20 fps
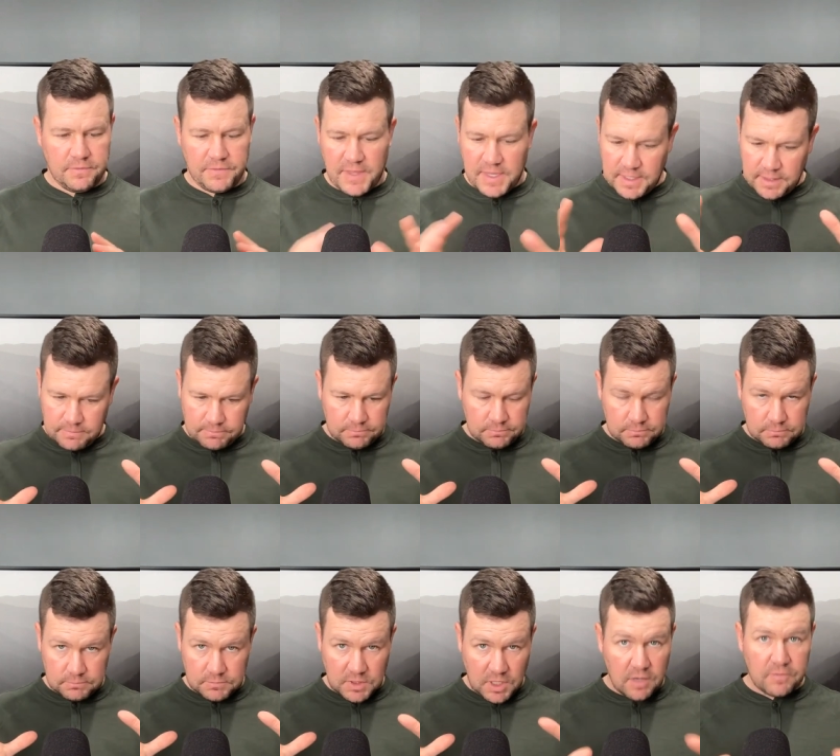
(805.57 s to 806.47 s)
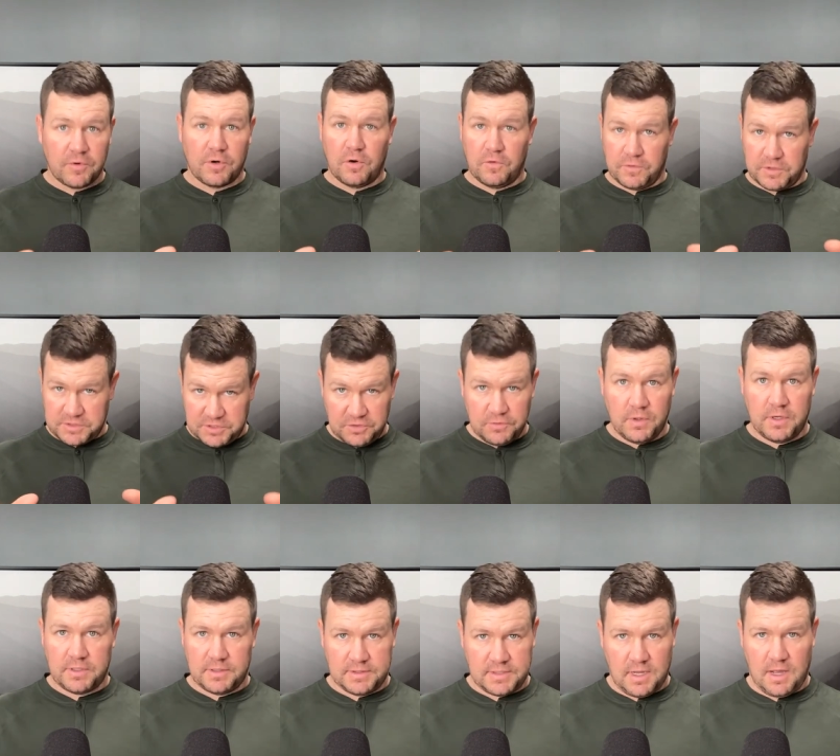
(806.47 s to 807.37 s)
they cover over
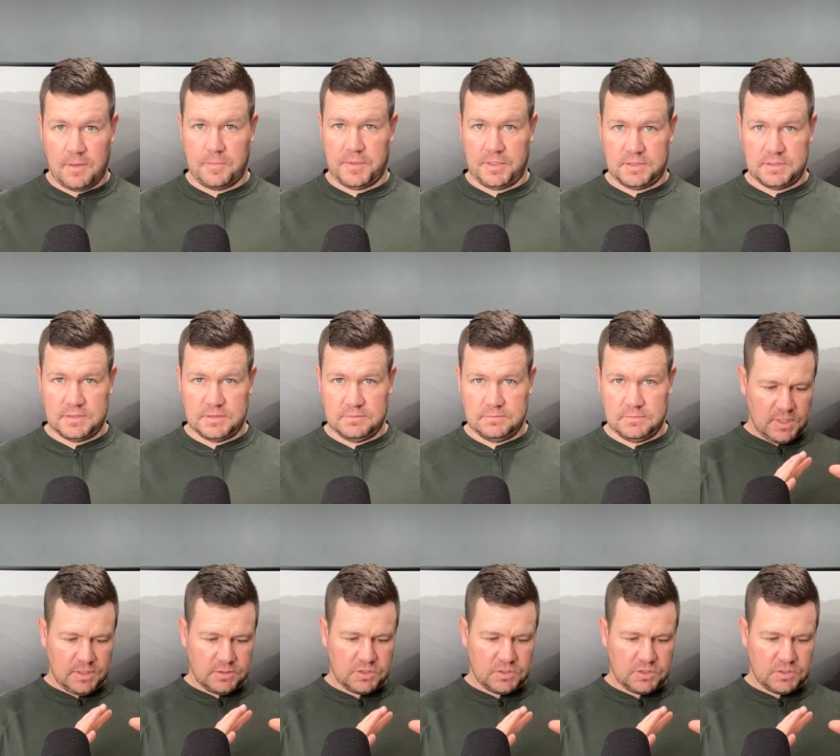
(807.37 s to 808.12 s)
200 topics.